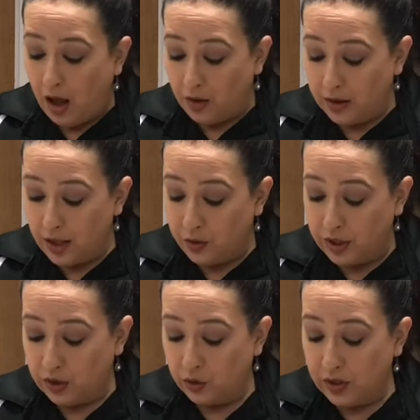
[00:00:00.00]
Another
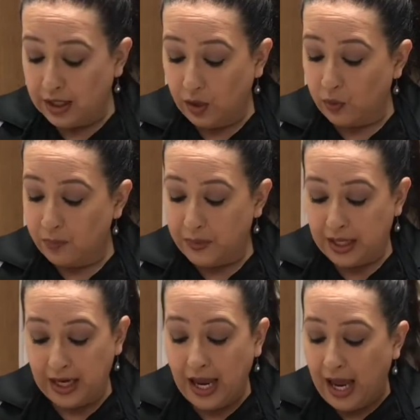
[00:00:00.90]
ingredient would
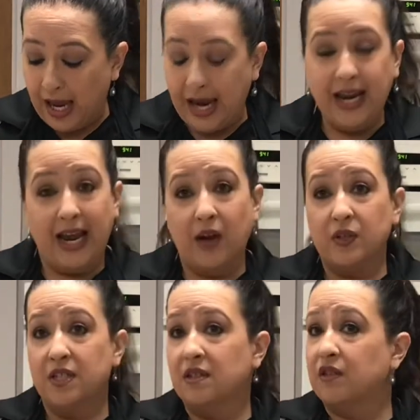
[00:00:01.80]
be 8
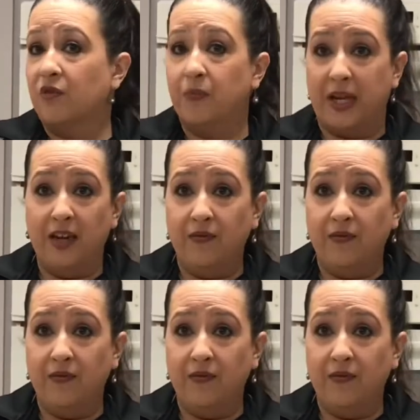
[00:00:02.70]
ounces of beef,